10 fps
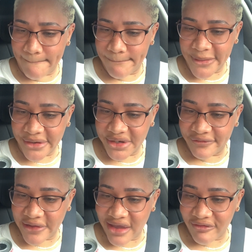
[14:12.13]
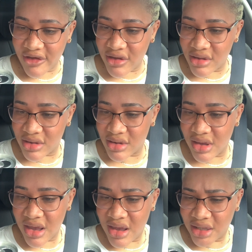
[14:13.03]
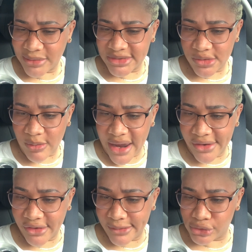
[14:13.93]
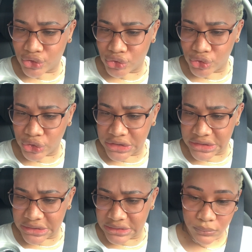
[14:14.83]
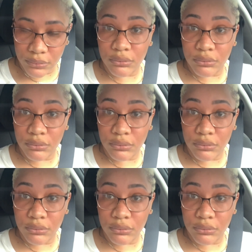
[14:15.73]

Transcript: berry flavor. It's a white grape juice.